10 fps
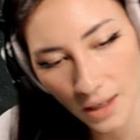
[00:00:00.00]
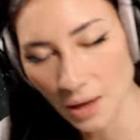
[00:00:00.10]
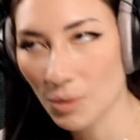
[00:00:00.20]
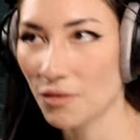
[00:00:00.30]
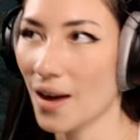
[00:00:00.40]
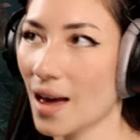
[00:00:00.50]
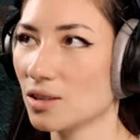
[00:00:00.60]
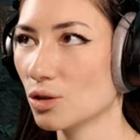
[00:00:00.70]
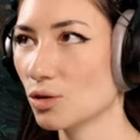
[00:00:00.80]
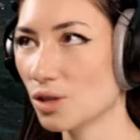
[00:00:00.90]
be fast,
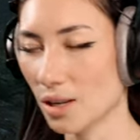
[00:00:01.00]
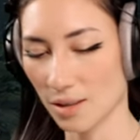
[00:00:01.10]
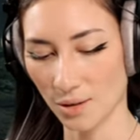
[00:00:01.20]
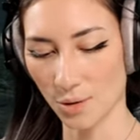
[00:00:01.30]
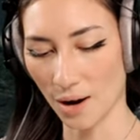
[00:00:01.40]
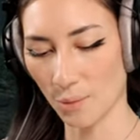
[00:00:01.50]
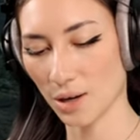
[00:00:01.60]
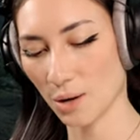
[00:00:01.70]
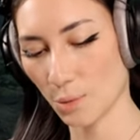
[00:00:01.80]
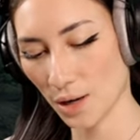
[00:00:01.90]
good sir. All right, we're
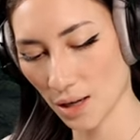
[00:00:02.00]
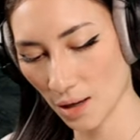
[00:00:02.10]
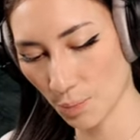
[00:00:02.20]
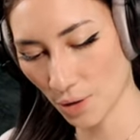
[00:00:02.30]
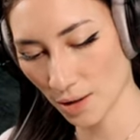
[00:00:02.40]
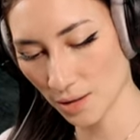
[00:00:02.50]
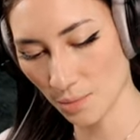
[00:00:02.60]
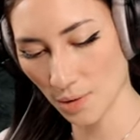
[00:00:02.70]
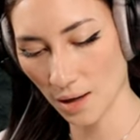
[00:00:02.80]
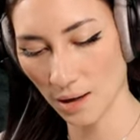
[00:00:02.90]
gonna we're gonna put on some
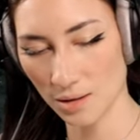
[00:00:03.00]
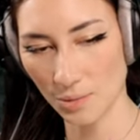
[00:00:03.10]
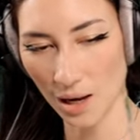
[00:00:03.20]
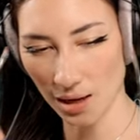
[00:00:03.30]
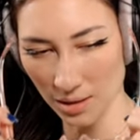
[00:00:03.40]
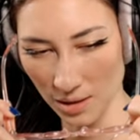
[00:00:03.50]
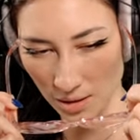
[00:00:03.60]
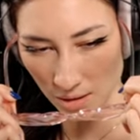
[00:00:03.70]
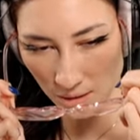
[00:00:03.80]
uh, some glasses.